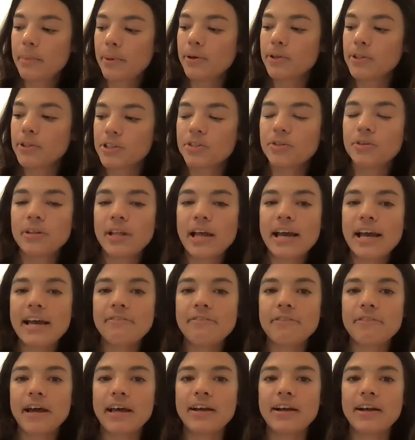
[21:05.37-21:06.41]
personal life.
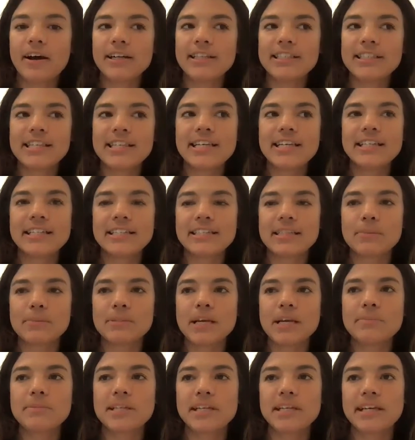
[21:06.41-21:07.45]
And honestly, yep.
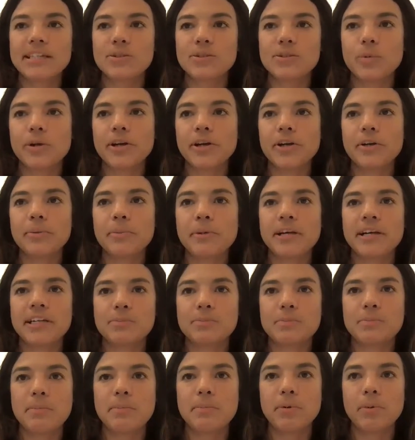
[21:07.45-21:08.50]
sometimes it gets weird because
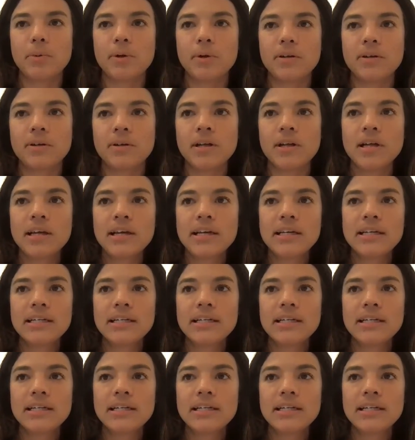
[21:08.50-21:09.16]
people will